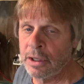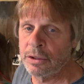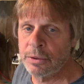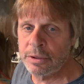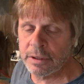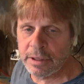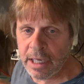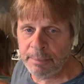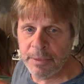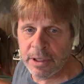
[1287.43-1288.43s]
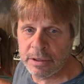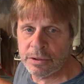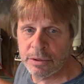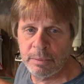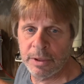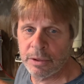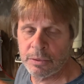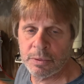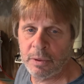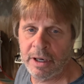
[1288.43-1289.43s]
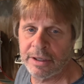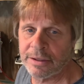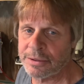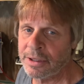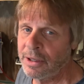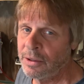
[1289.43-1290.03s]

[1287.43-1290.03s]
You should not be consuming those waters